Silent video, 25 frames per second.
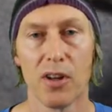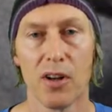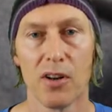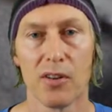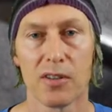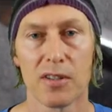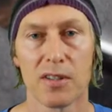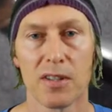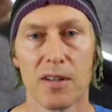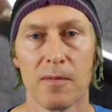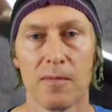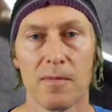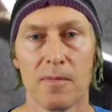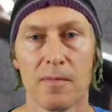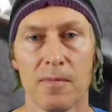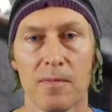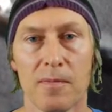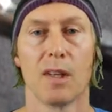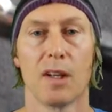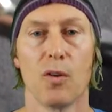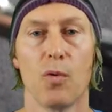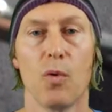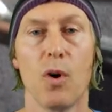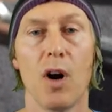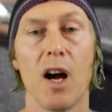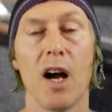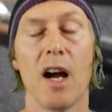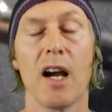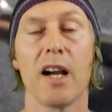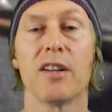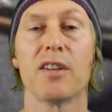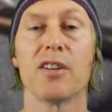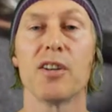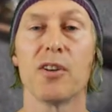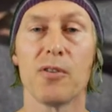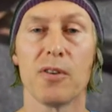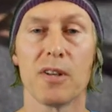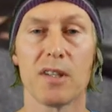looks. What
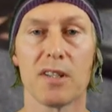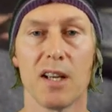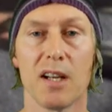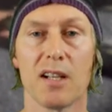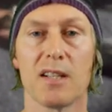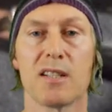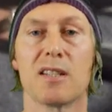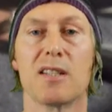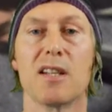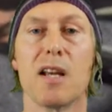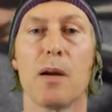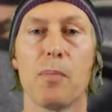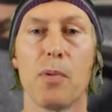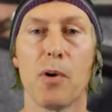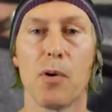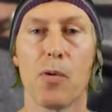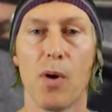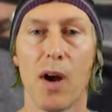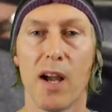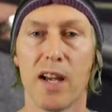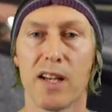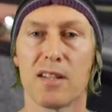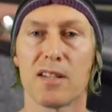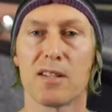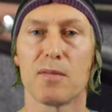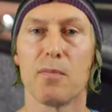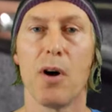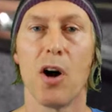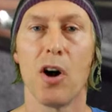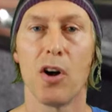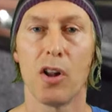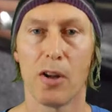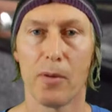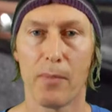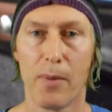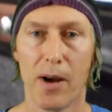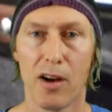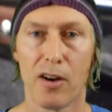I do is I snip away a
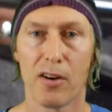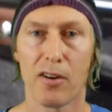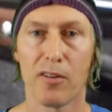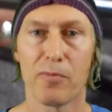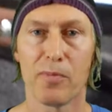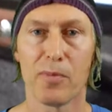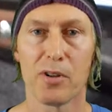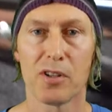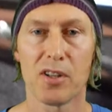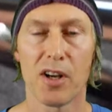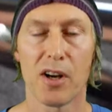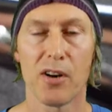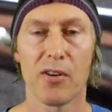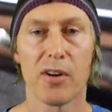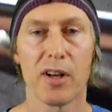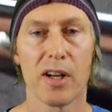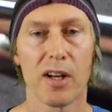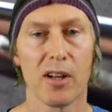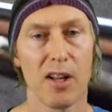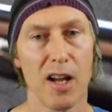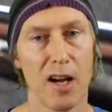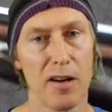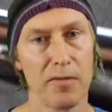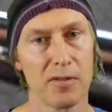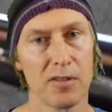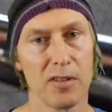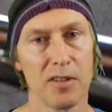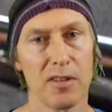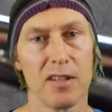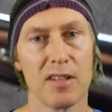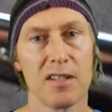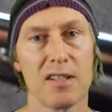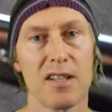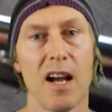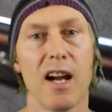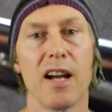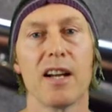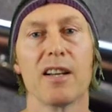small amount of material after
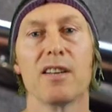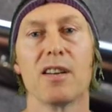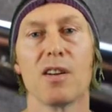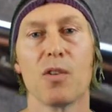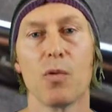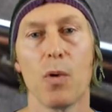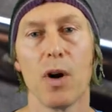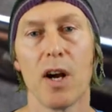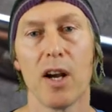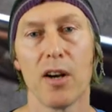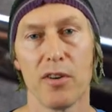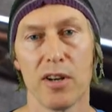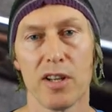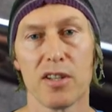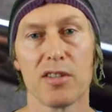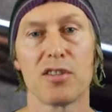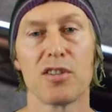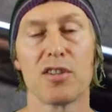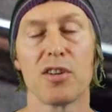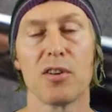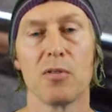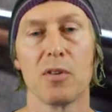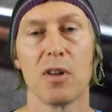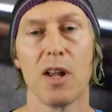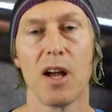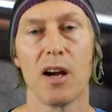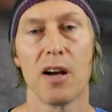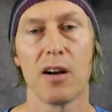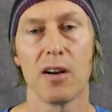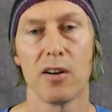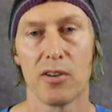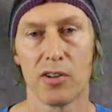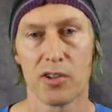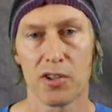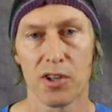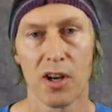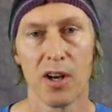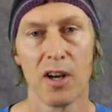deciding where it's too
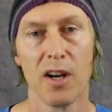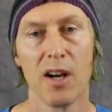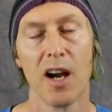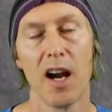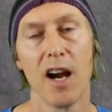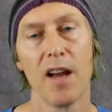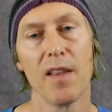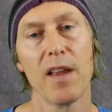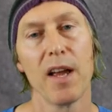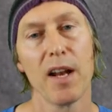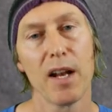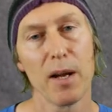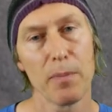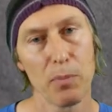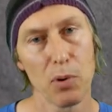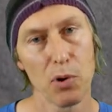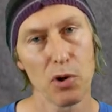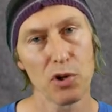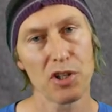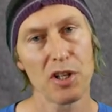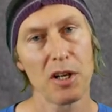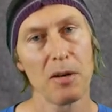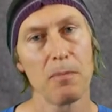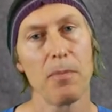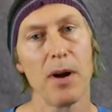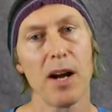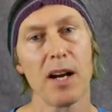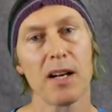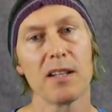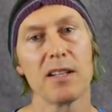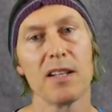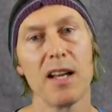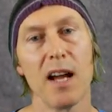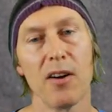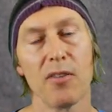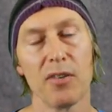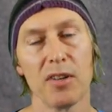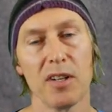large and then I push it
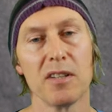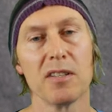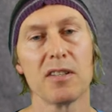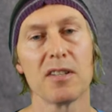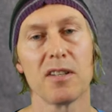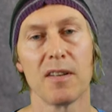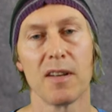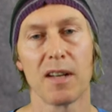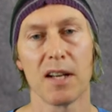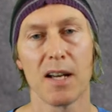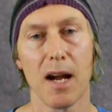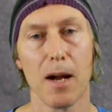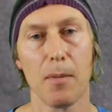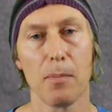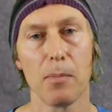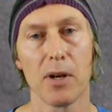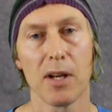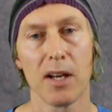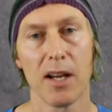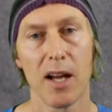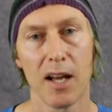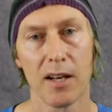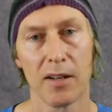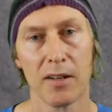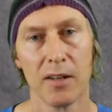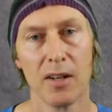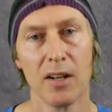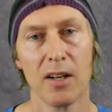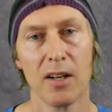back down into the gap again